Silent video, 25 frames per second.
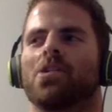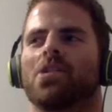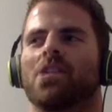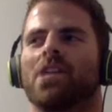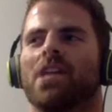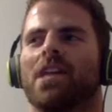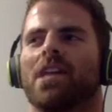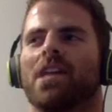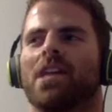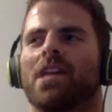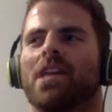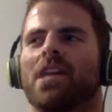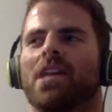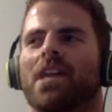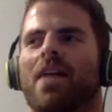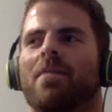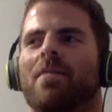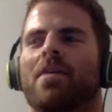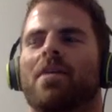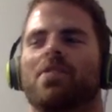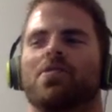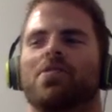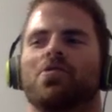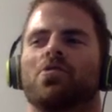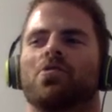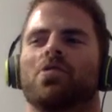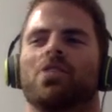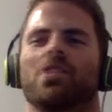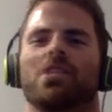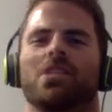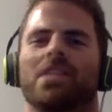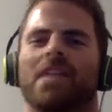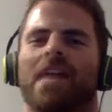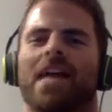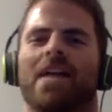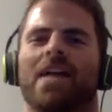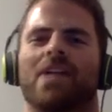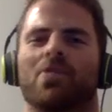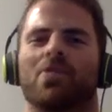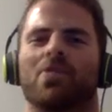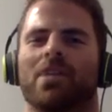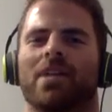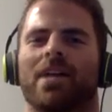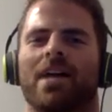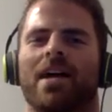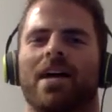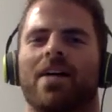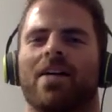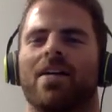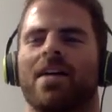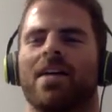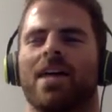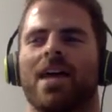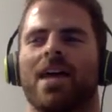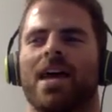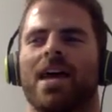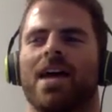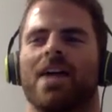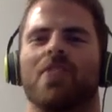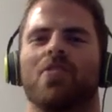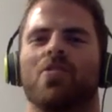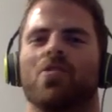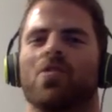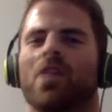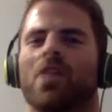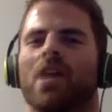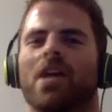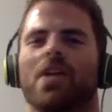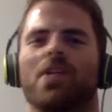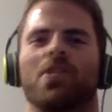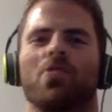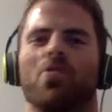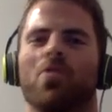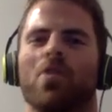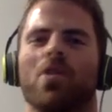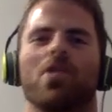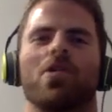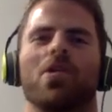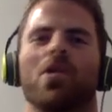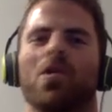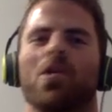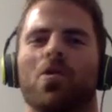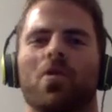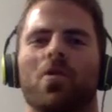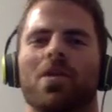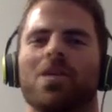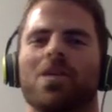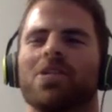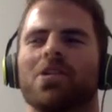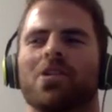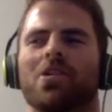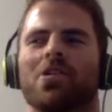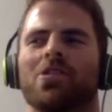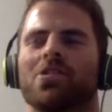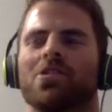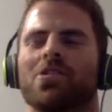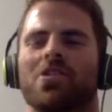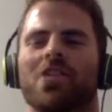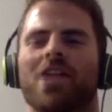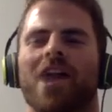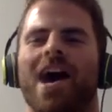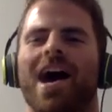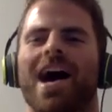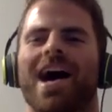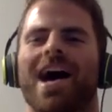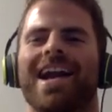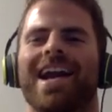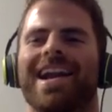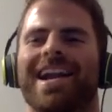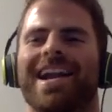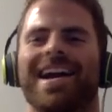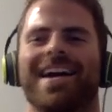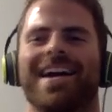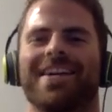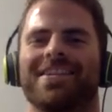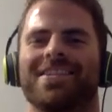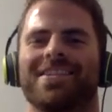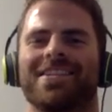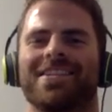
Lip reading: person, and I remember I was doing a snatch workout, and you were like, "Do you want to go to regionals or not?" And